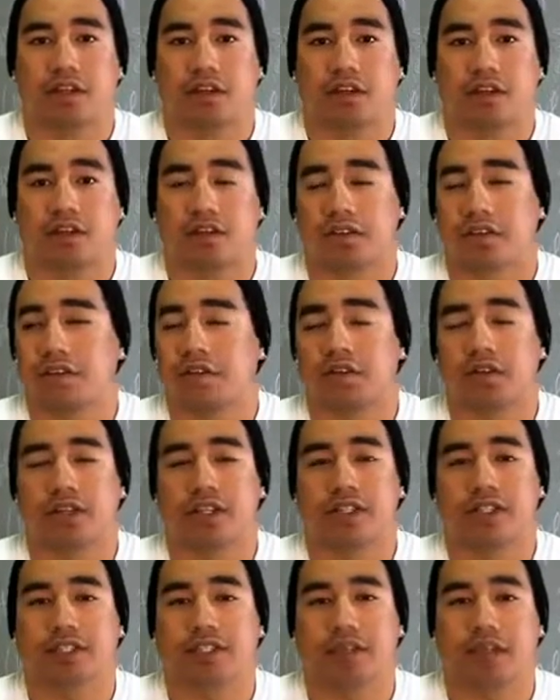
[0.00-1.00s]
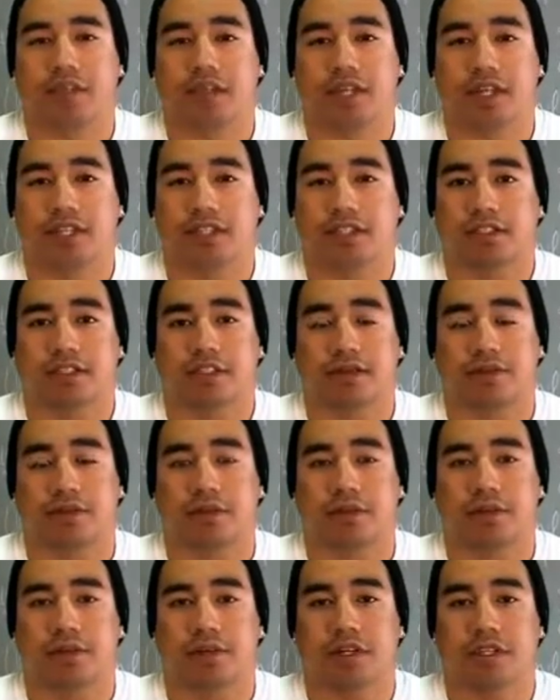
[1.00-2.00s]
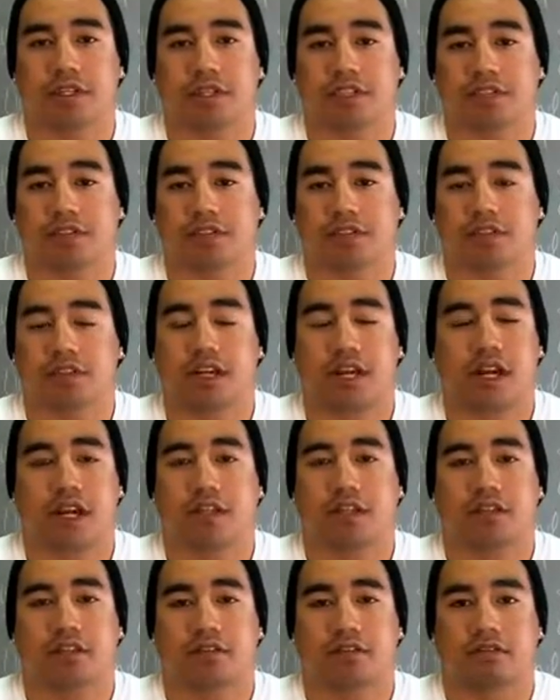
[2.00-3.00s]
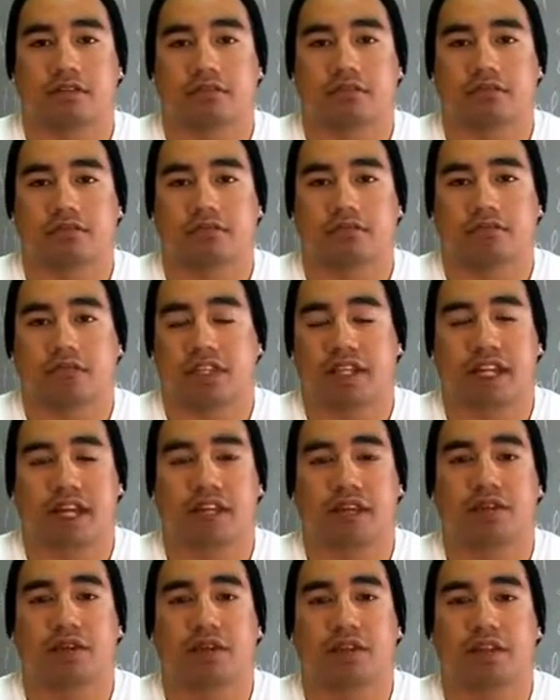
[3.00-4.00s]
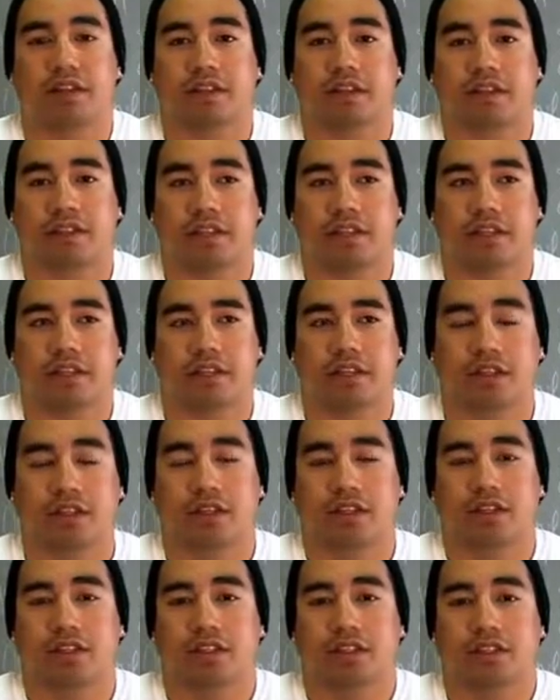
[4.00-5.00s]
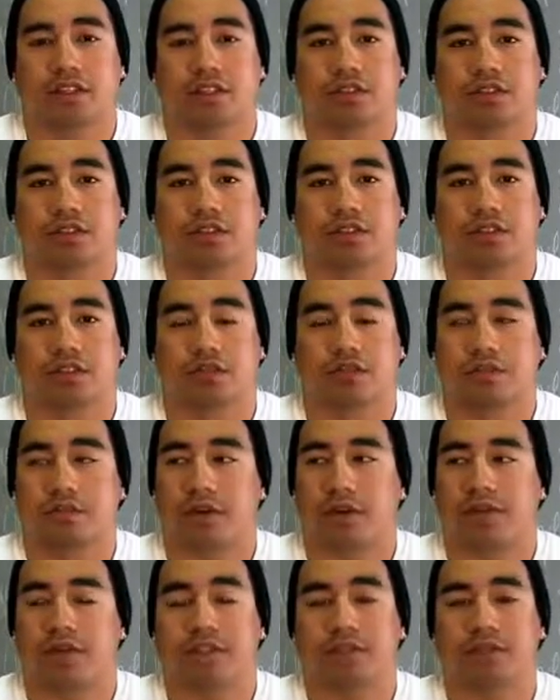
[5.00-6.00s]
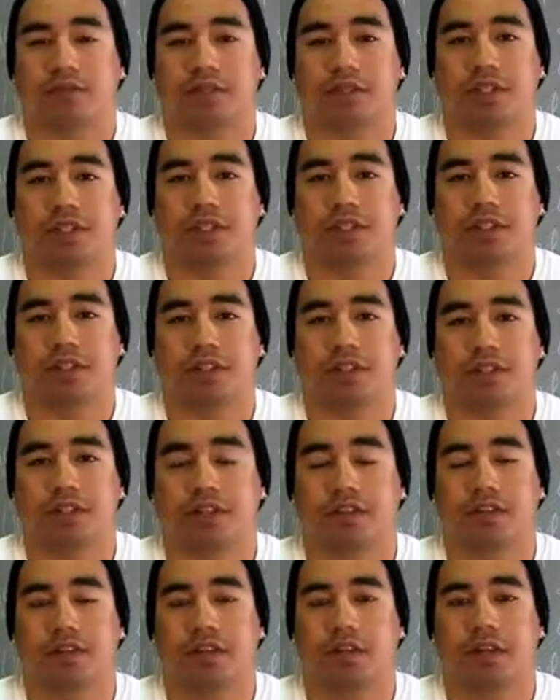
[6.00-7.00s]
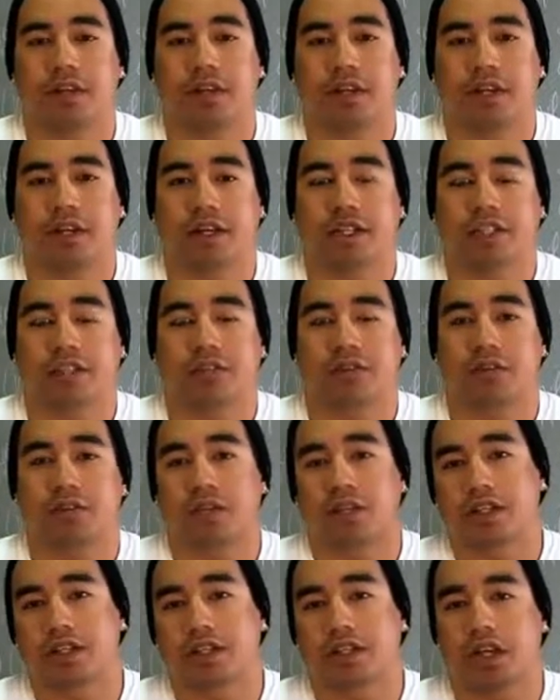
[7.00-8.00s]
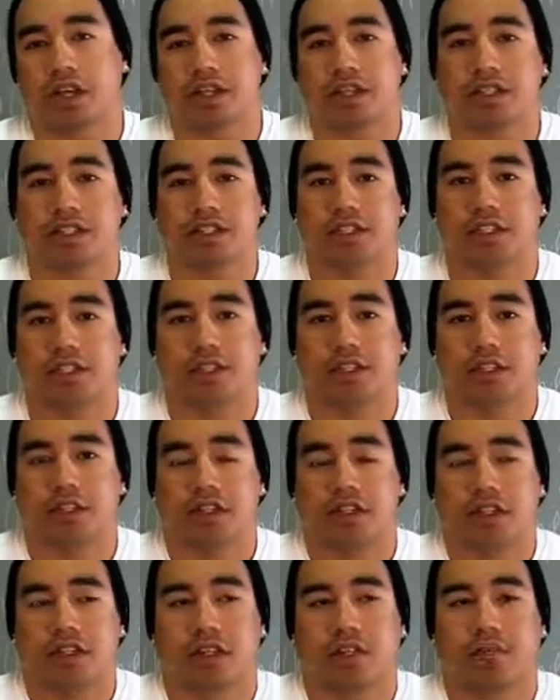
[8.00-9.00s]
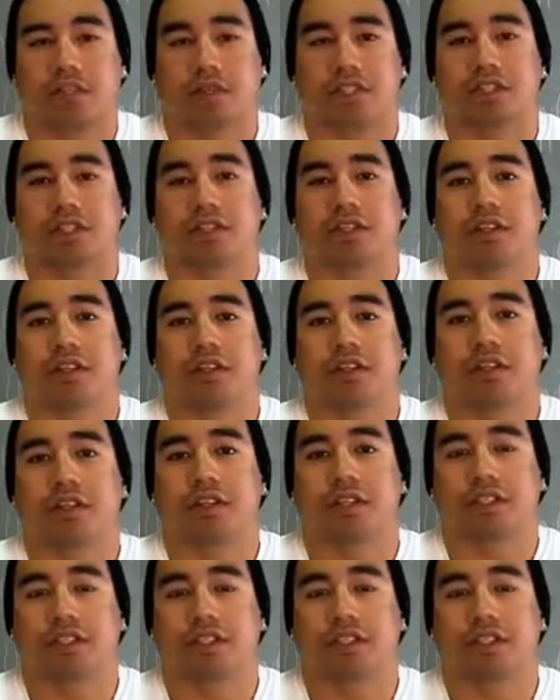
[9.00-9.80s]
or they're going into something that's pretty much they can't do anything with it. So my advice would be, coming out of high school, going into college, make sure your degree